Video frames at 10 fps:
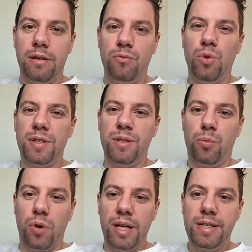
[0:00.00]
was
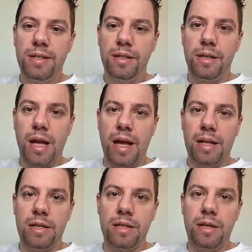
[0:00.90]
depressed,
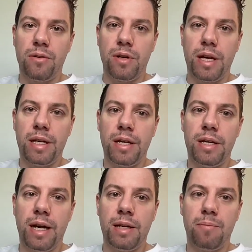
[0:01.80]
and, you know, like he
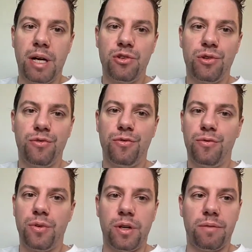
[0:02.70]
got a bunch of,
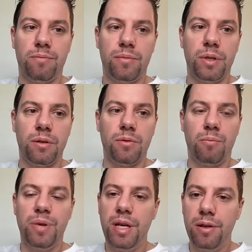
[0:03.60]
uh, you know, the
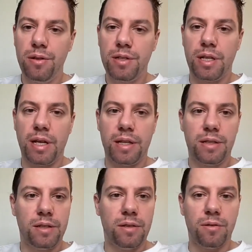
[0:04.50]
pills, and that,
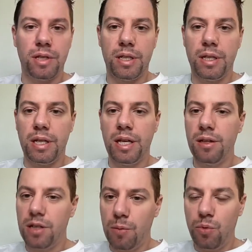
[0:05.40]
you know, he
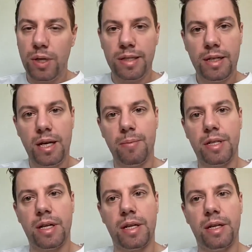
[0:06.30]
healed up one time, and
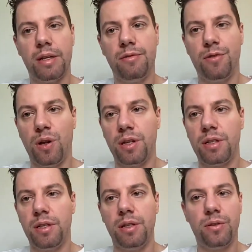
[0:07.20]
then he, he fell
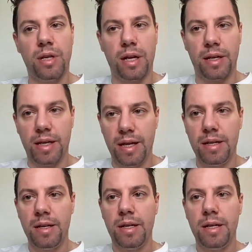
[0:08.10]
into that again.